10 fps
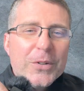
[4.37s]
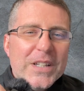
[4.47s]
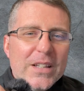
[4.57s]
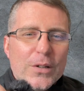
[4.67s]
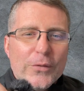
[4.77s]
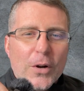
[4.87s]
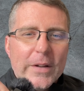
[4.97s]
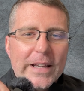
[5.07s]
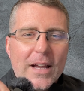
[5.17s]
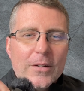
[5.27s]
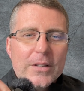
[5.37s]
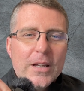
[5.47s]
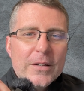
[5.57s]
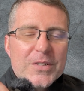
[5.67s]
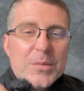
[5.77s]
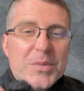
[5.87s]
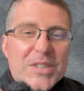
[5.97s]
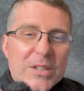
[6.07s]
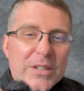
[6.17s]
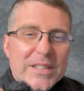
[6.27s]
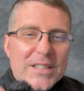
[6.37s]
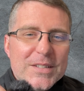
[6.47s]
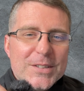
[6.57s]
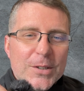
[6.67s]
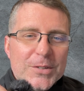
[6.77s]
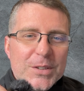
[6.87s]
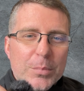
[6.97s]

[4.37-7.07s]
teeth are falling out, there's some serious concerns at